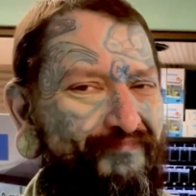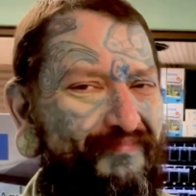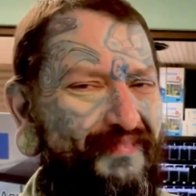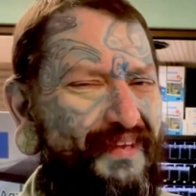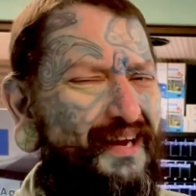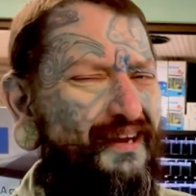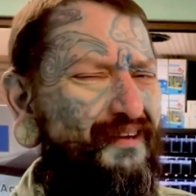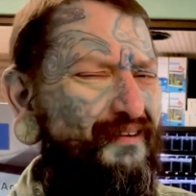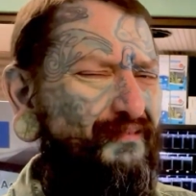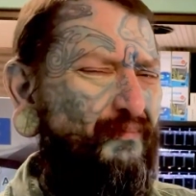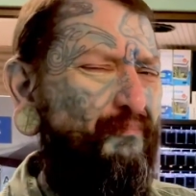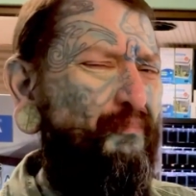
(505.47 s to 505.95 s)

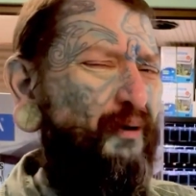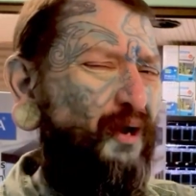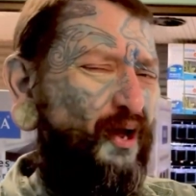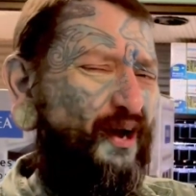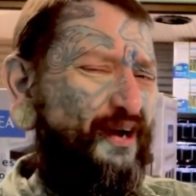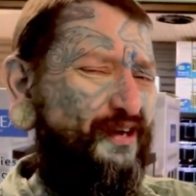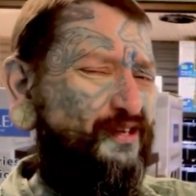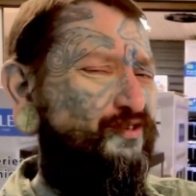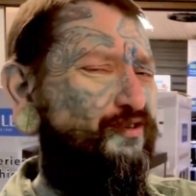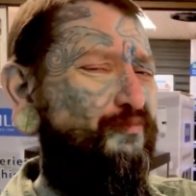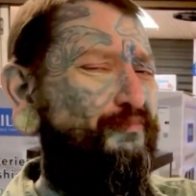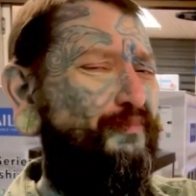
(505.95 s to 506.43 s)
That
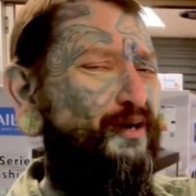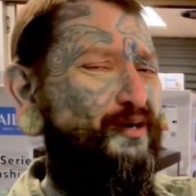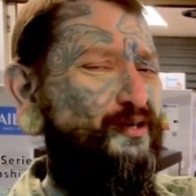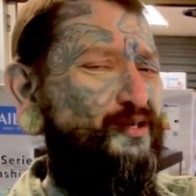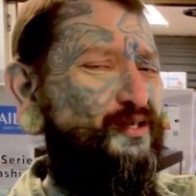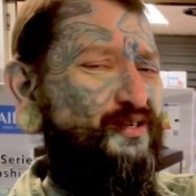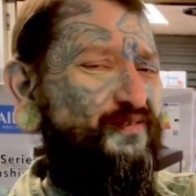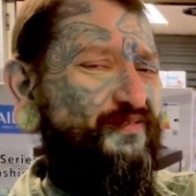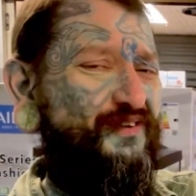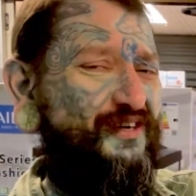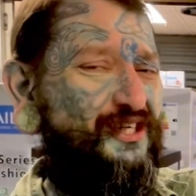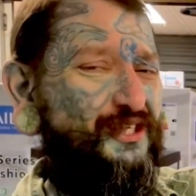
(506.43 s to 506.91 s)
applies to
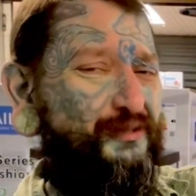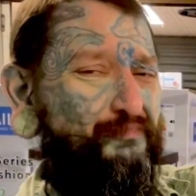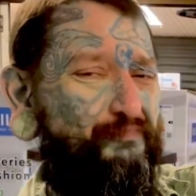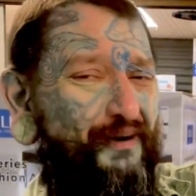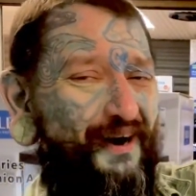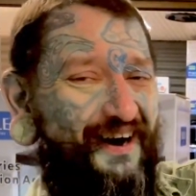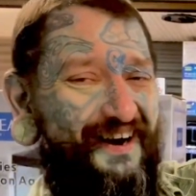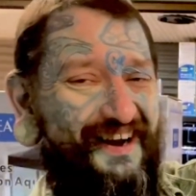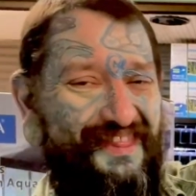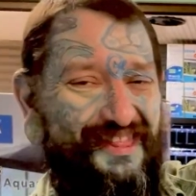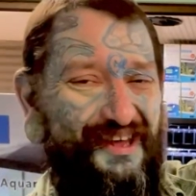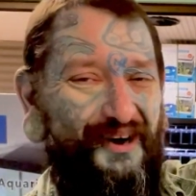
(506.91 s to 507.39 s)
most fish,
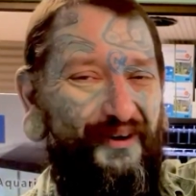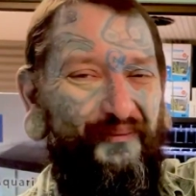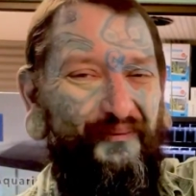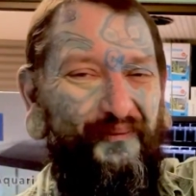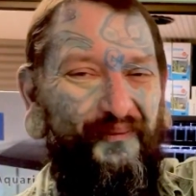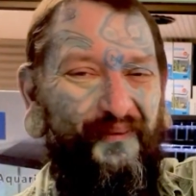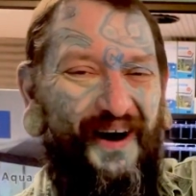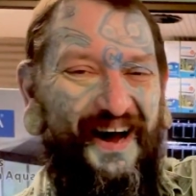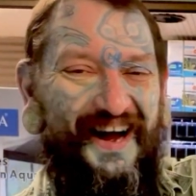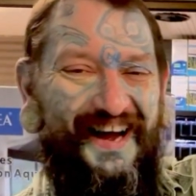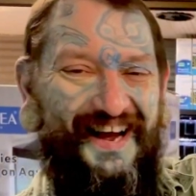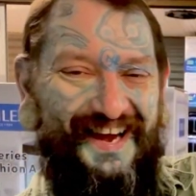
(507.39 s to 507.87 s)
by the
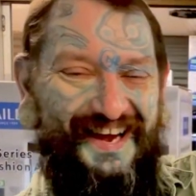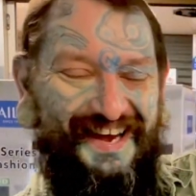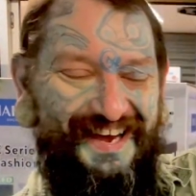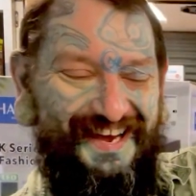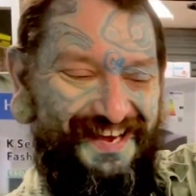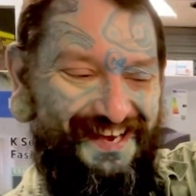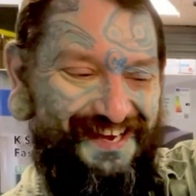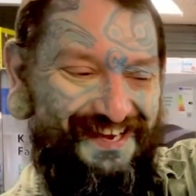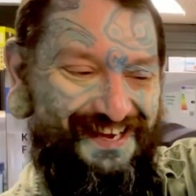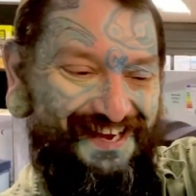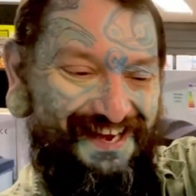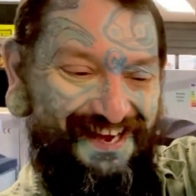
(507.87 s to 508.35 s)

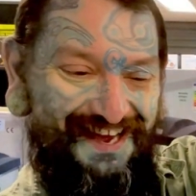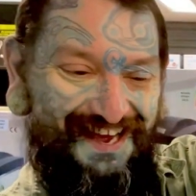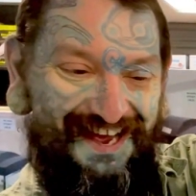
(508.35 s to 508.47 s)
way.